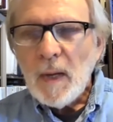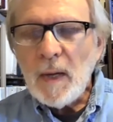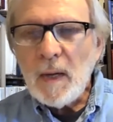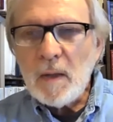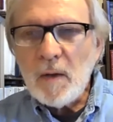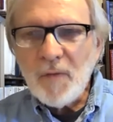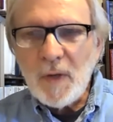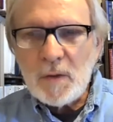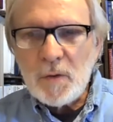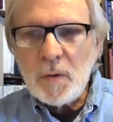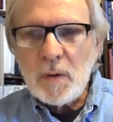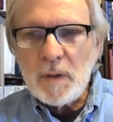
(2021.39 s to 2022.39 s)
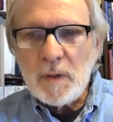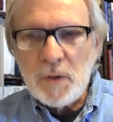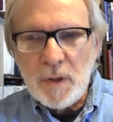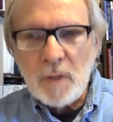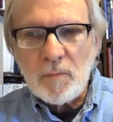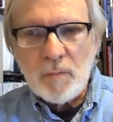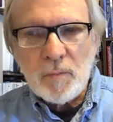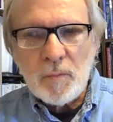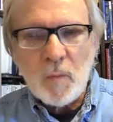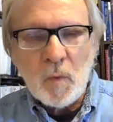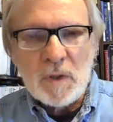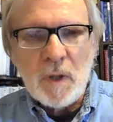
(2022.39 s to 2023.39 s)
And eventually Jim
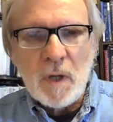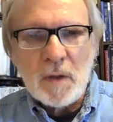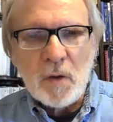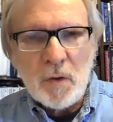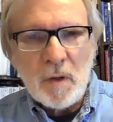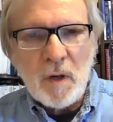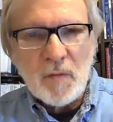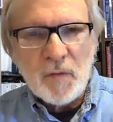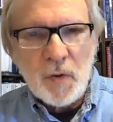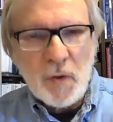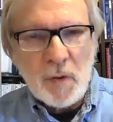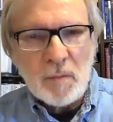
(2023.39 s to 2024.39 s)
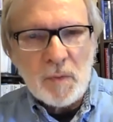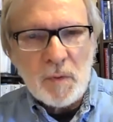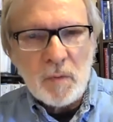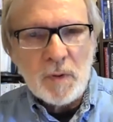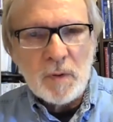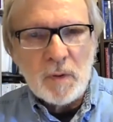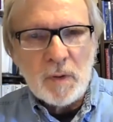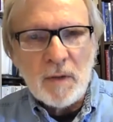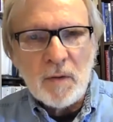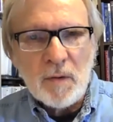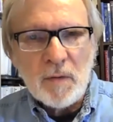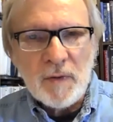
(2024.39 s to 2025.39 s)
was on good enough terms with the
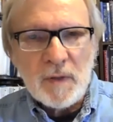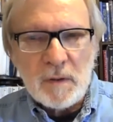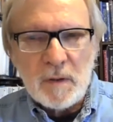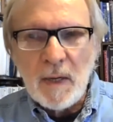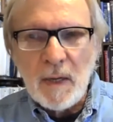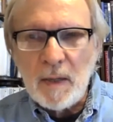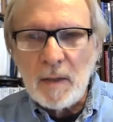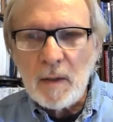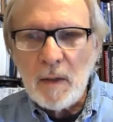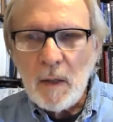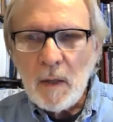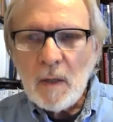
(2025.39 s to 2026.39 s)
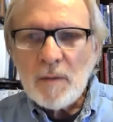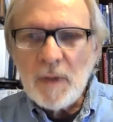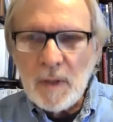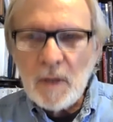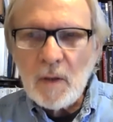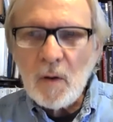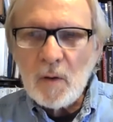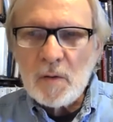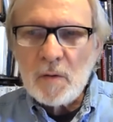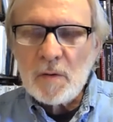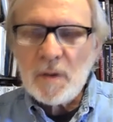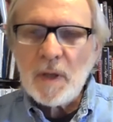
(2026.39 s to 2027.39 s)
leader of this gang that he
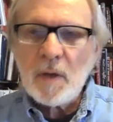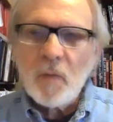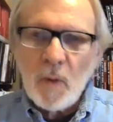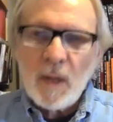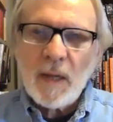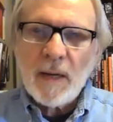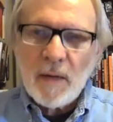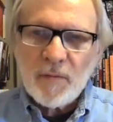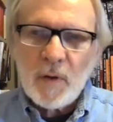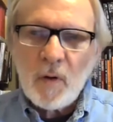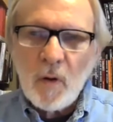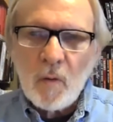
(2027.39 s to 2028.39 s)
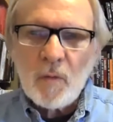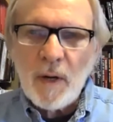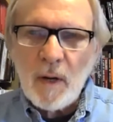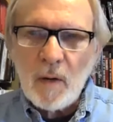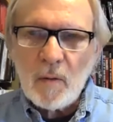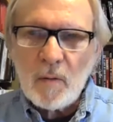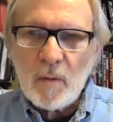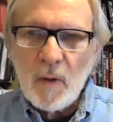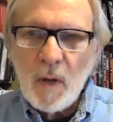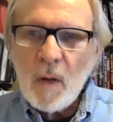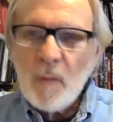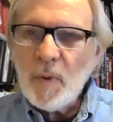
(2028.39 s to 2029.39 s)
also said, well, I have to go now.
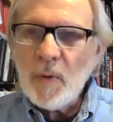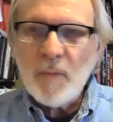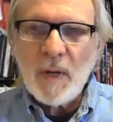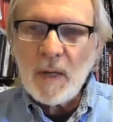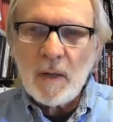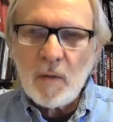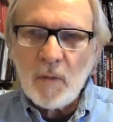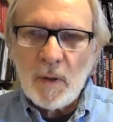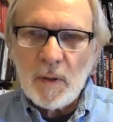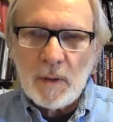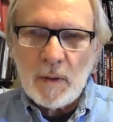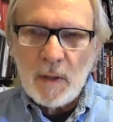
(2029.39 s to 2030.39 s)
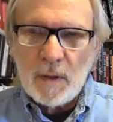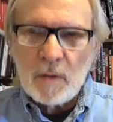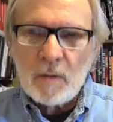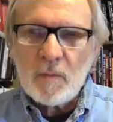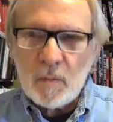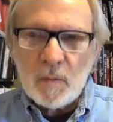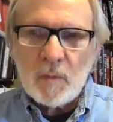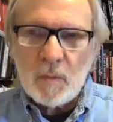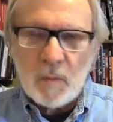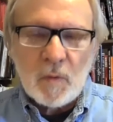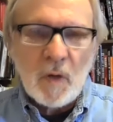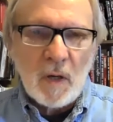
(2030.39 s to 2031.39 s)
But man, I really like
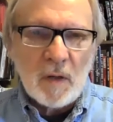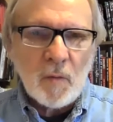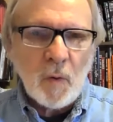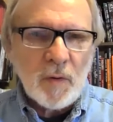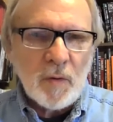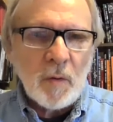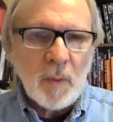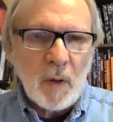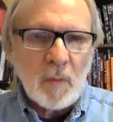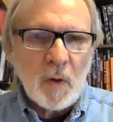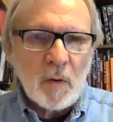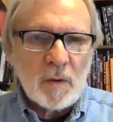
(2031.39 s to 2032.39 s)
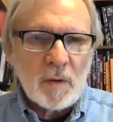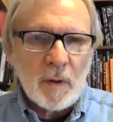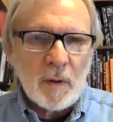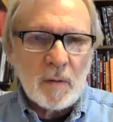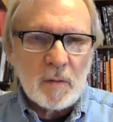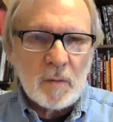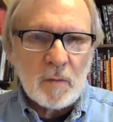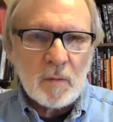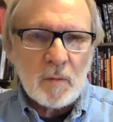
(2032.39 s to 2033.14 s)
talking with you about motorcycles.